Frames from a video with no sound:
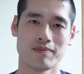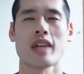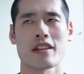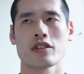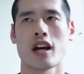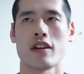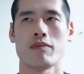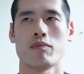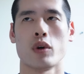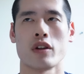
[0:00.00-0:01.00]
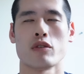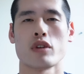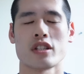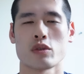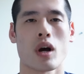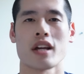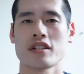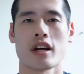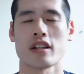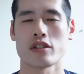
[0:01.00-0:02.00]
That's kind of one of the reasons why I
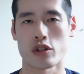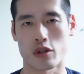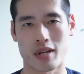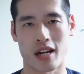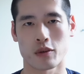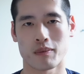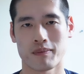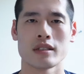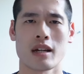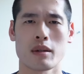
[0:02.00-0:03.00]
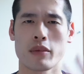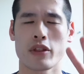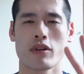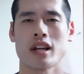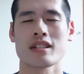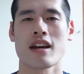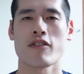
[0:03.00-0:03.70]
started this YouTube channel. Step number three is to